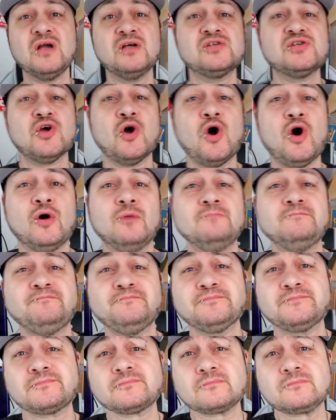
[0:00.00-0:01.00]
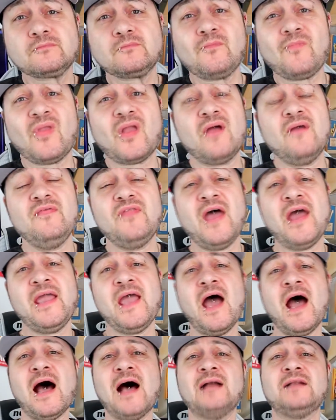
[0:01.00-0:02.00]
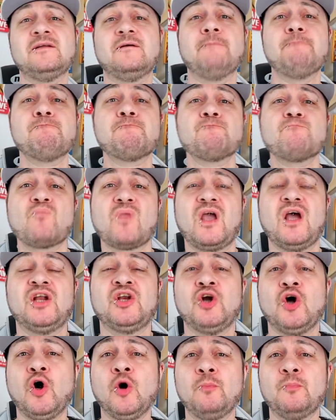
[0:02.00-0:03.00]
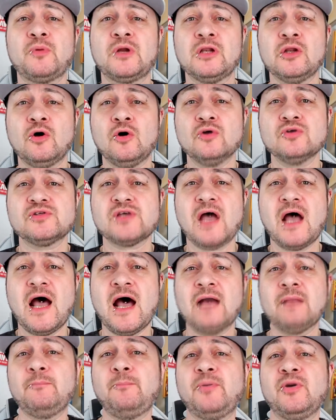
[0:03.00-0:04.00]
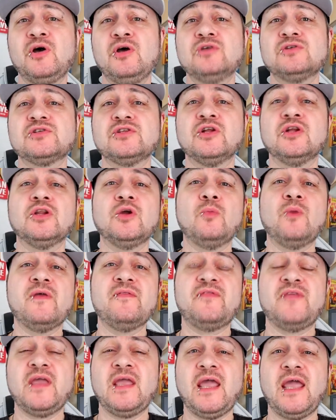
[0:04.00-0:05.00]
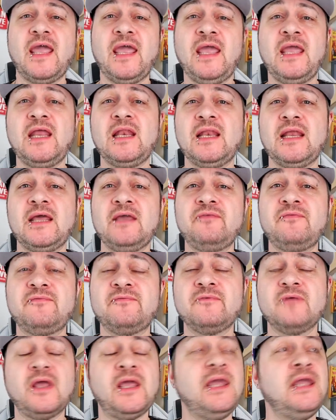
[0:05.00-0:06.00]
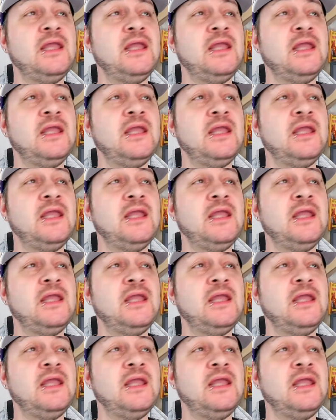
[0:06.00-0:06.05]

So there you had an up close and personal with the Eleaf